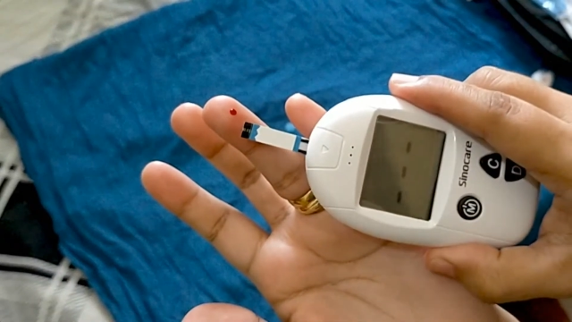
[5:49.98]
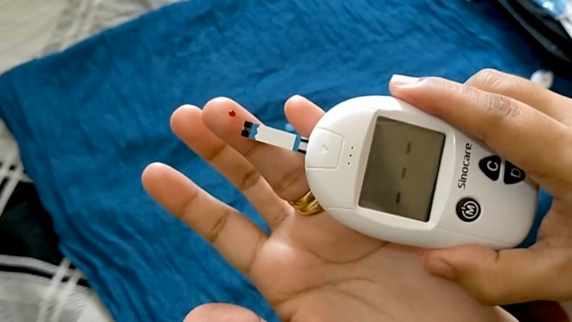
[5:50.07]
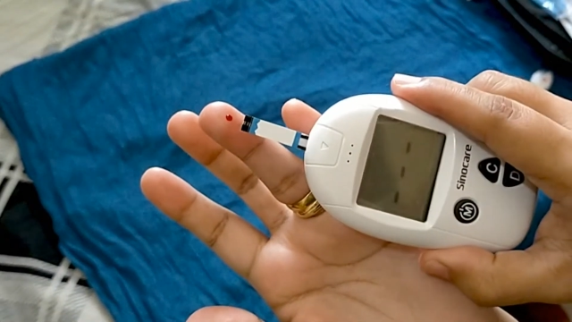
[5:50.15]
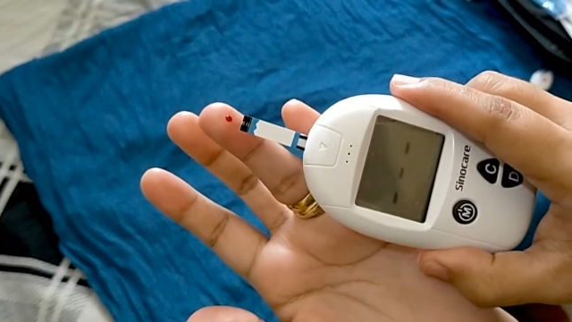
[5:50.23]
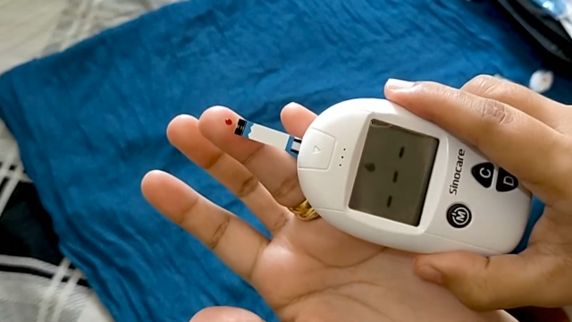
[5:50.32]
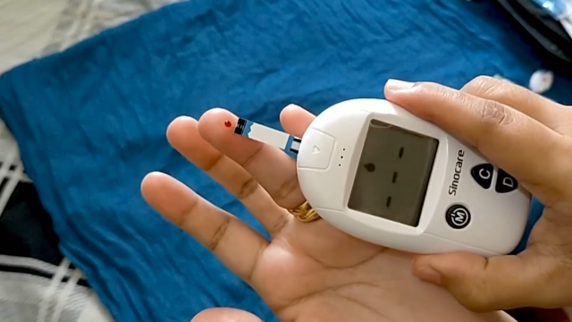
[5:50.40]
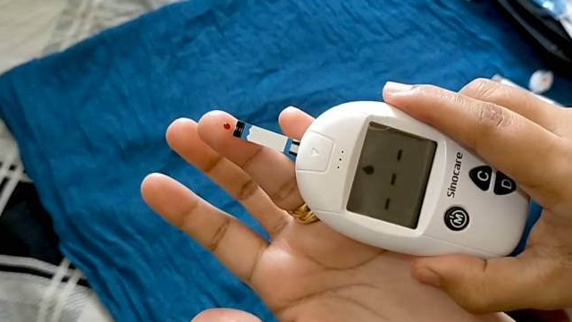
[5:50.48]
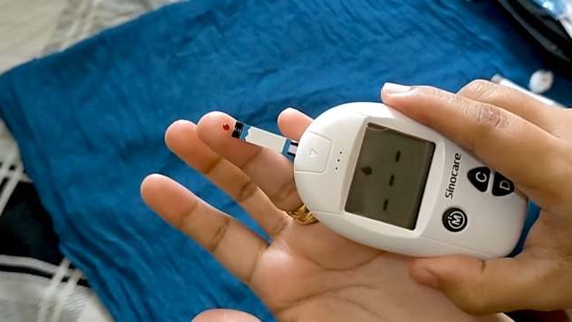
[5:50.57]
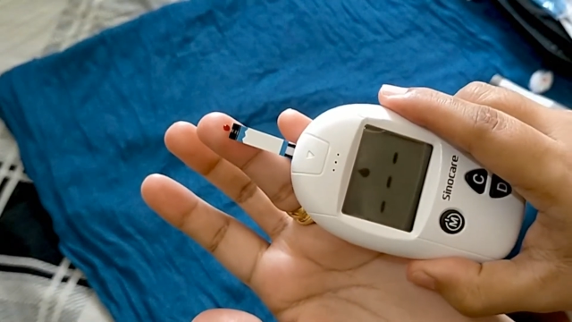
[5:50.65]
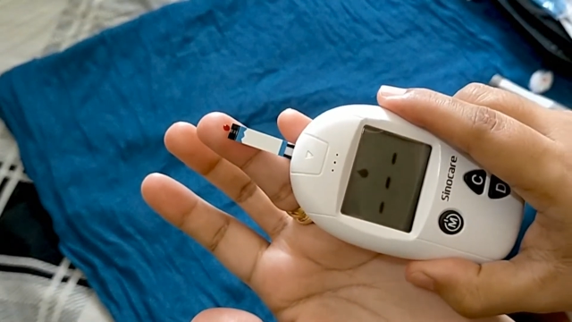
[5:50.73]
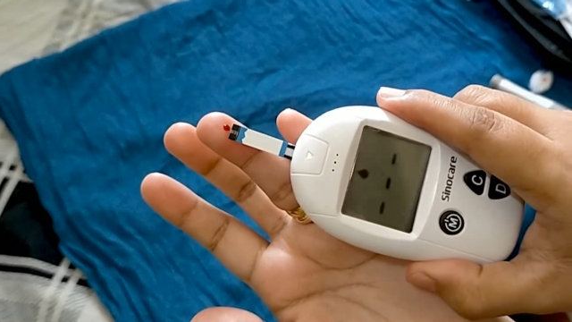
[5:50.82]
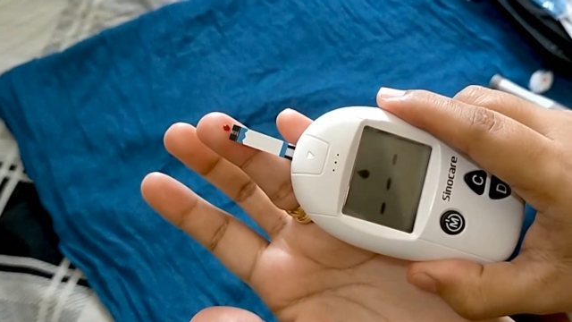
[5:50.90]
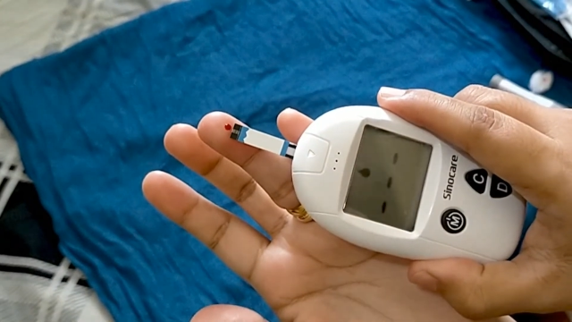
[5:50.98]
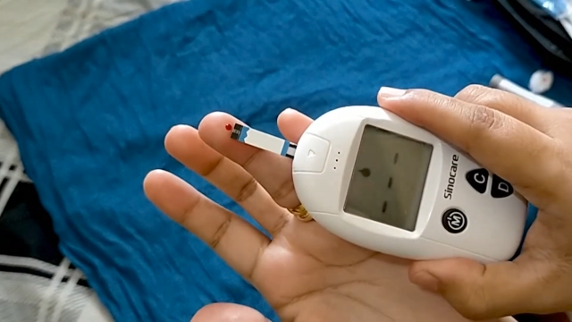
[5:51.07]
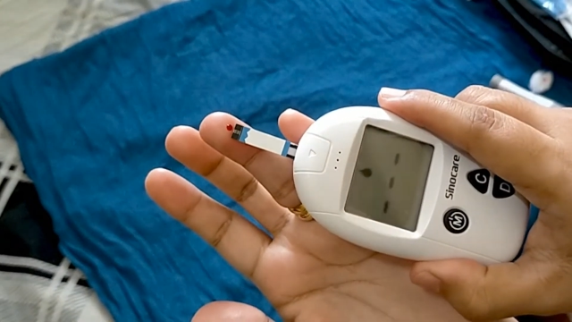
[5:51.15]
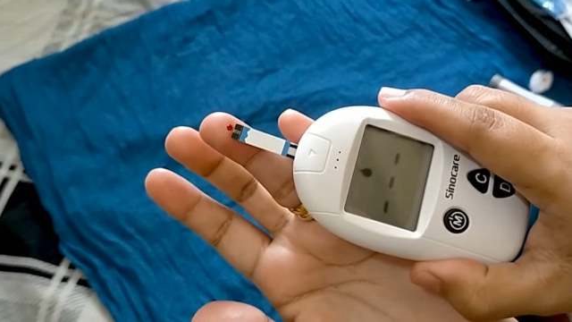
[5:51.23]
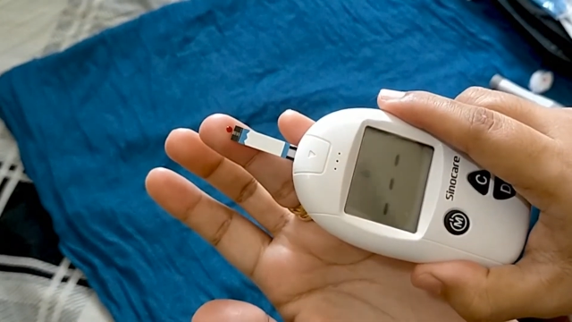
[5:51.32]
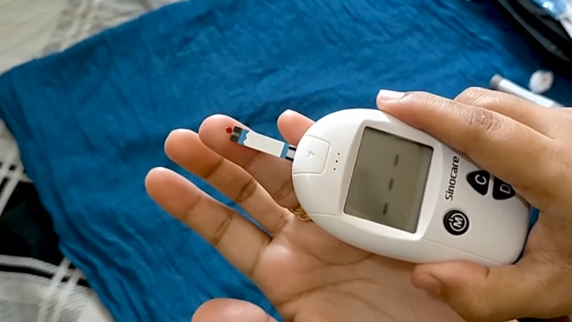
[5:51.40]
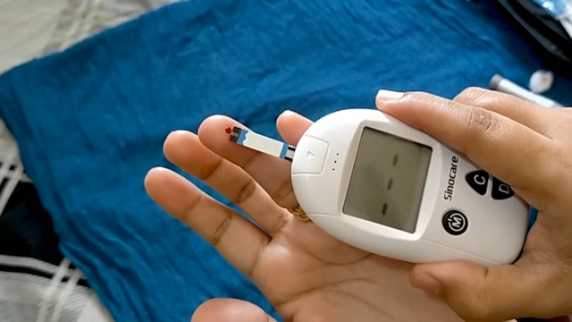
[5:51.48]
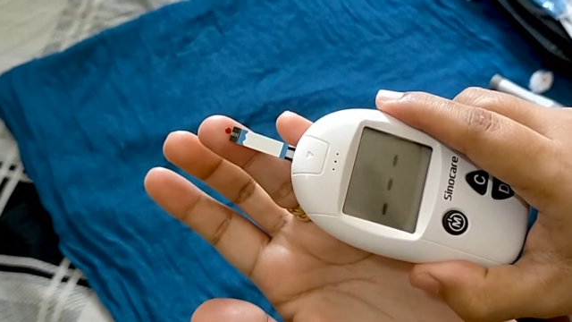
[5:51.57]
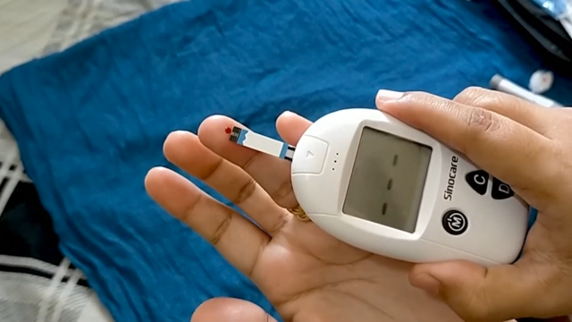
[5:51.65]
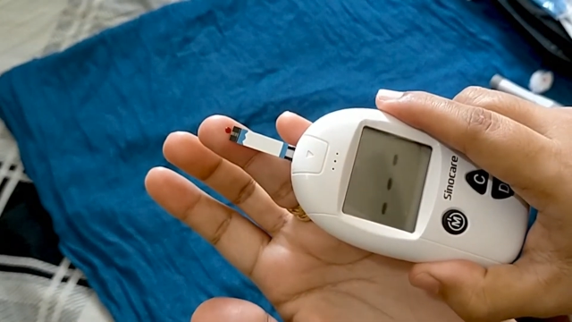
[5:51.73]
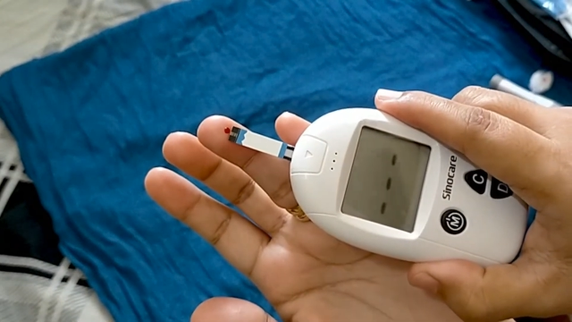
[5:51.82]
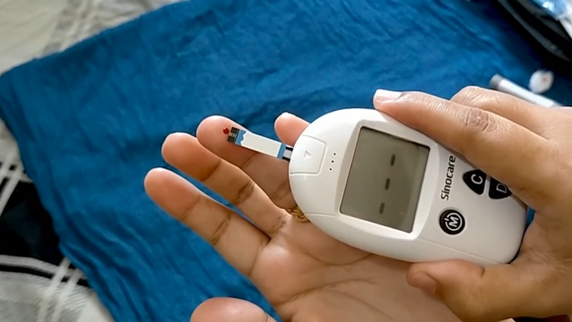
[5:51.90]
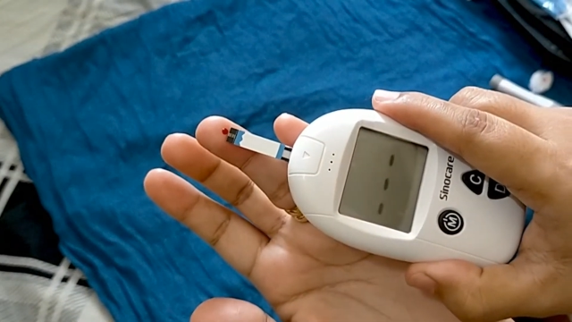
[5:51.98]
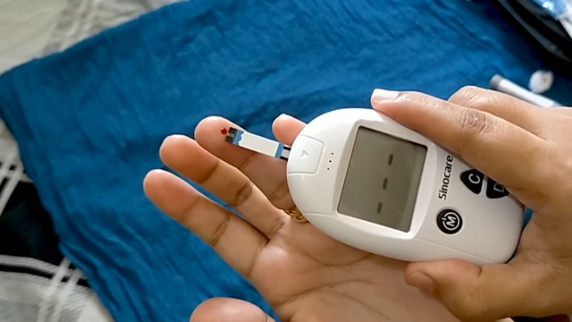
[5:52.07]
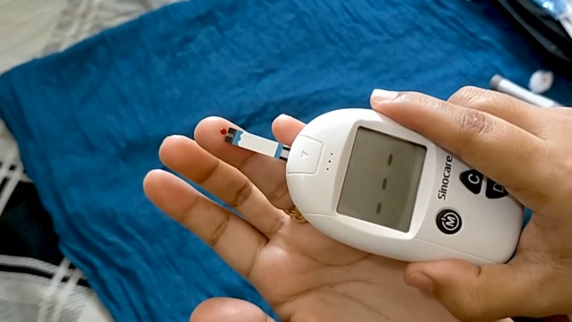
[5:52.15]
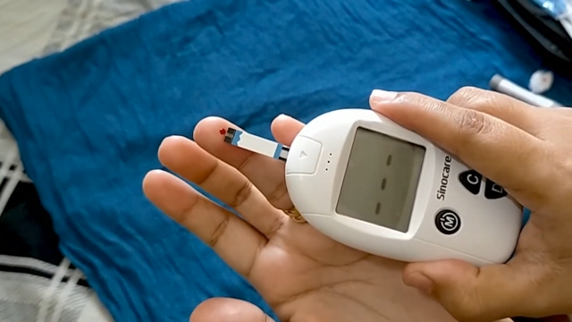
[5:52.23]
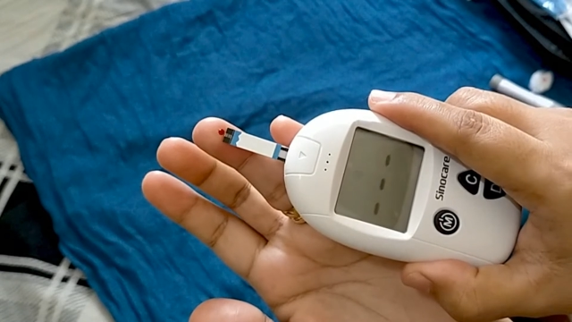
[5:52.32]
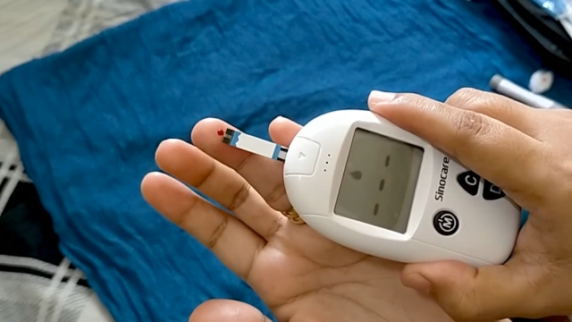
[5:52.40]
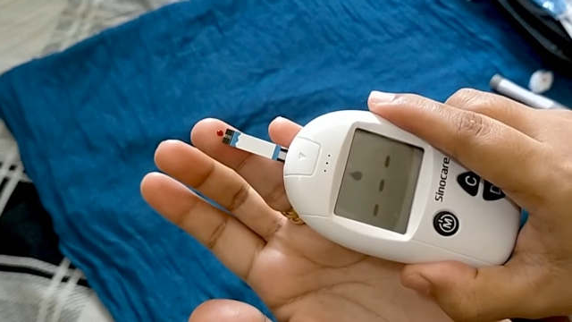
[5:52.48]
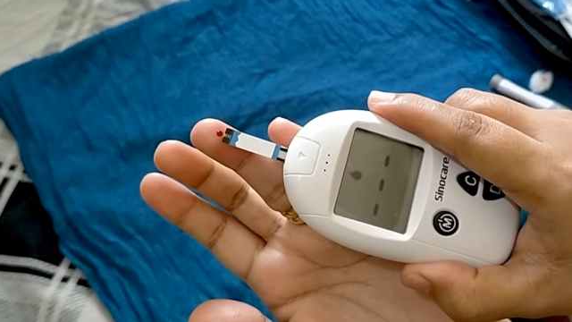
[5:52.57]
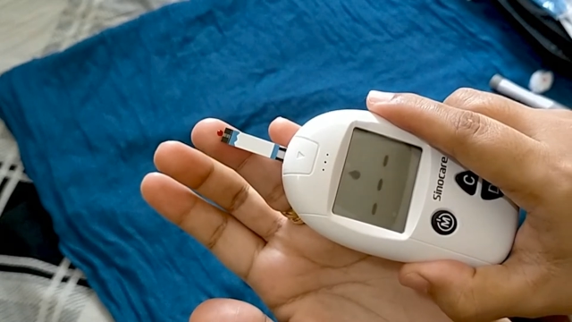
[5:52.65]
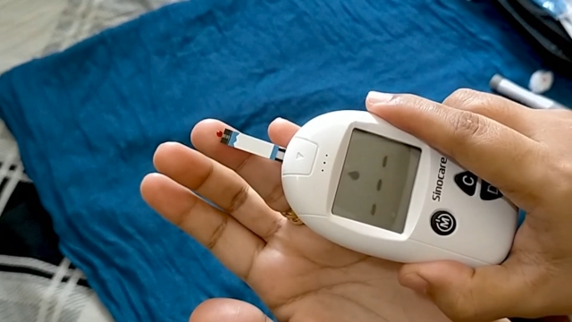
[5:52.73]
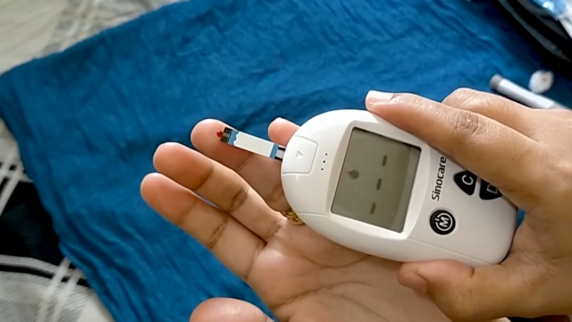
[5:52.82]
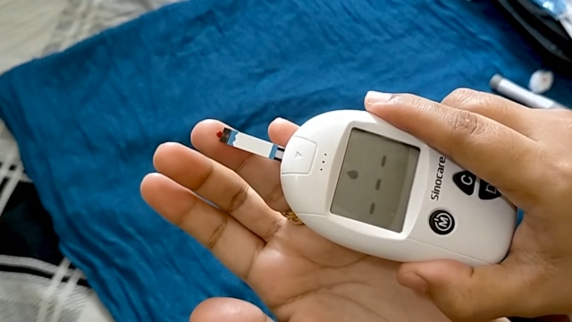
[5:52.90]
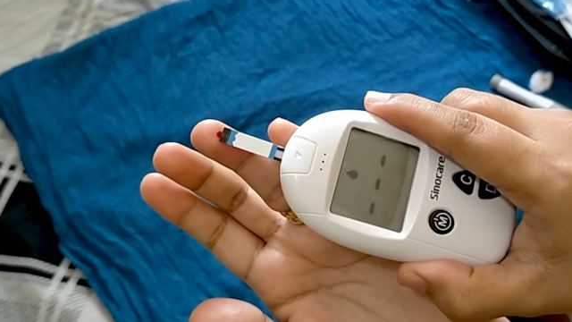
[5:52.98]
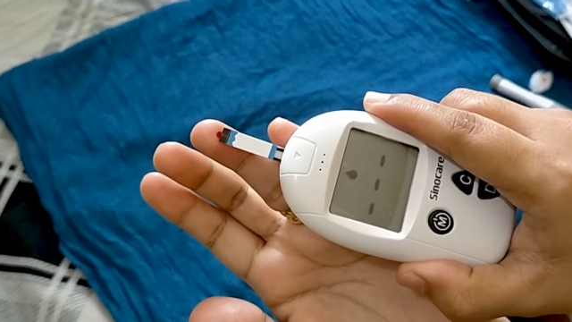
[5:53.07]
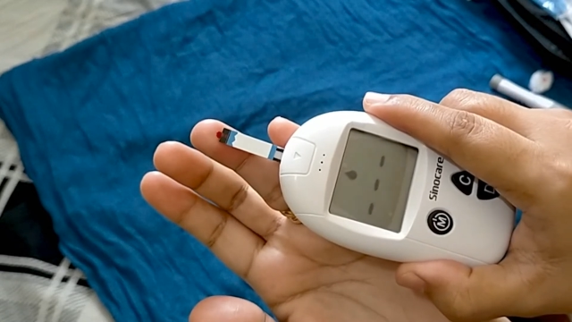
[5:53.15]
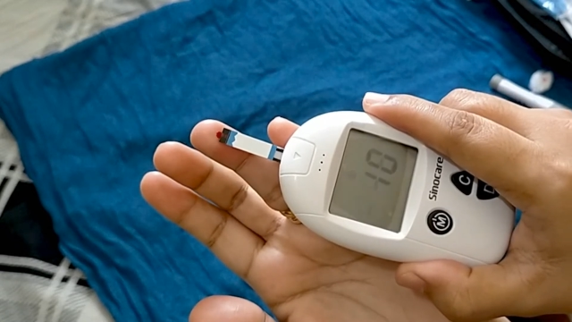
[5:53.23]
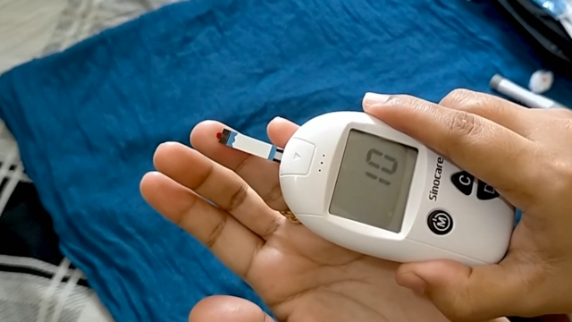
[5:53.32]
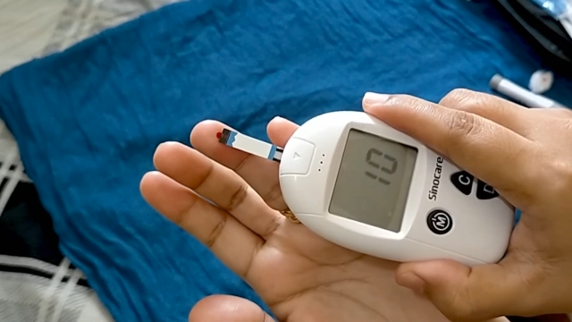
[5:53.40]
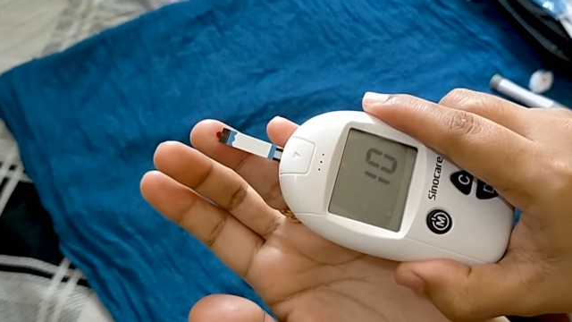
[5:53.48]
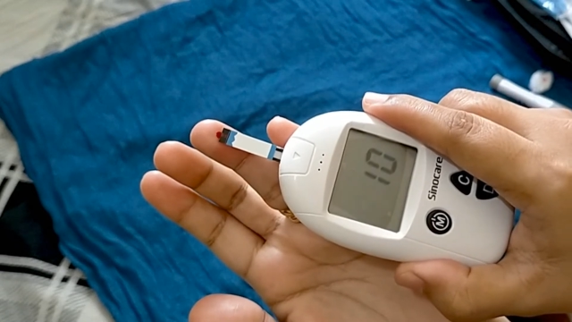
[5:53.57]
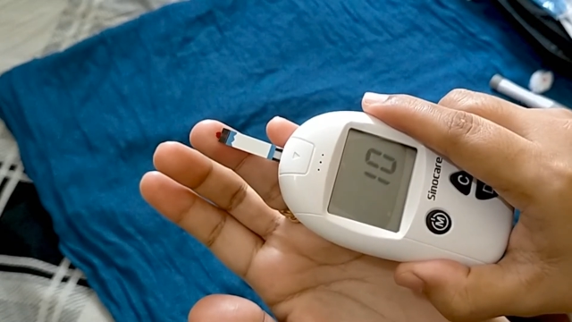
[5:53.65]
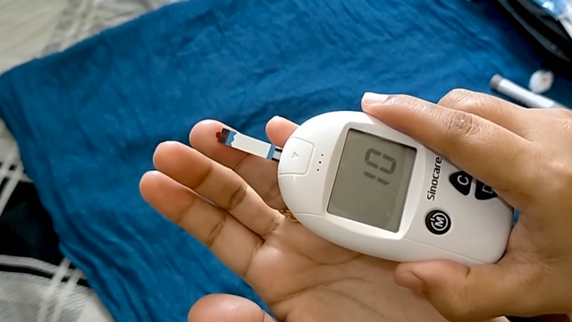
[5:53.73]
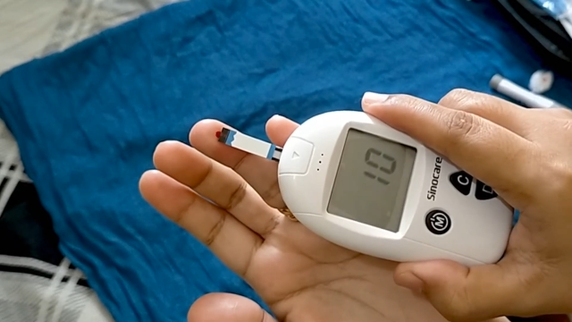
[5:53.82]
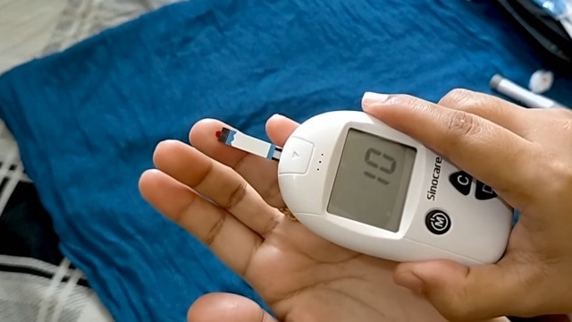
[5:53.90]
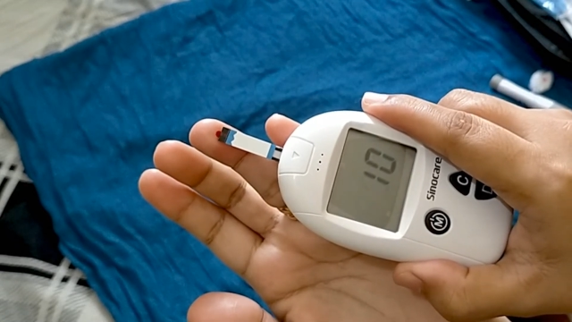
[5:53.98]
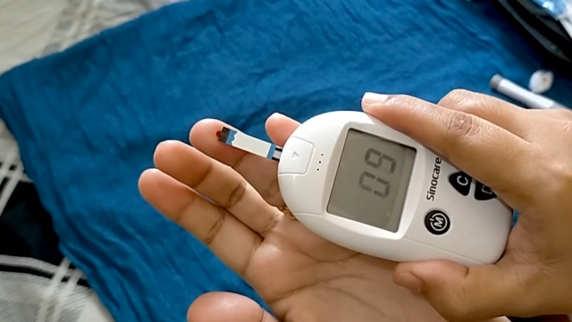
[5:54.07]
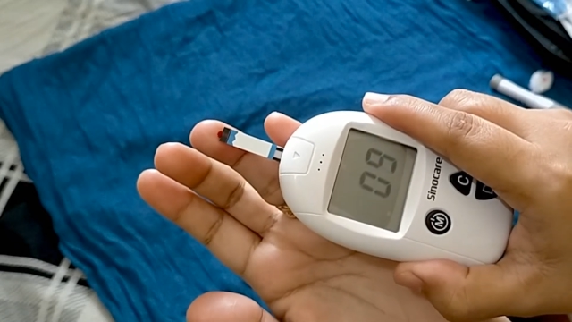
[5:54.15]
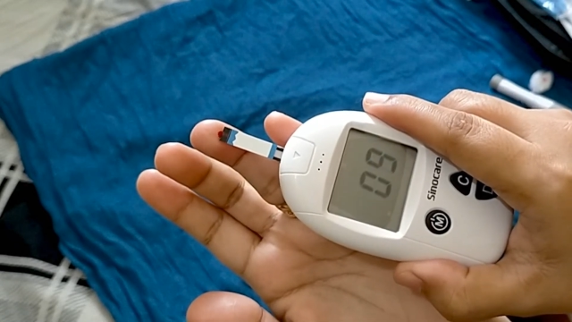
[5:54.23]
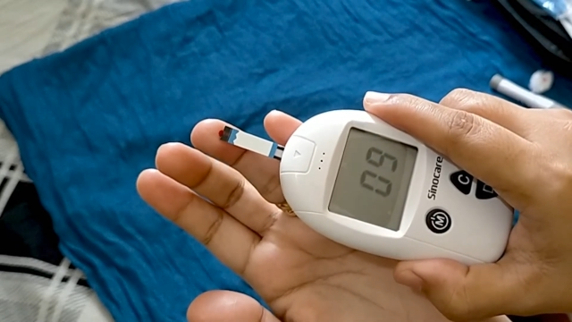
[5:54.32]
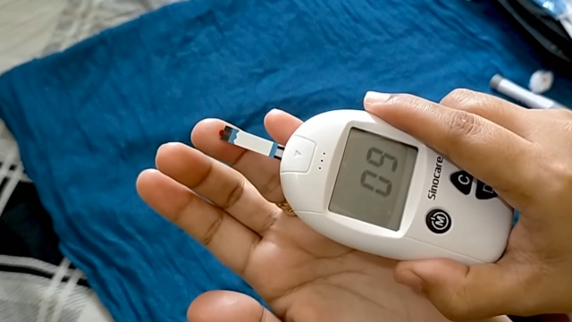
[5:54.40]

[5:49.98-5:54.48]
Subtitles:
Nobody's mouth can be seen.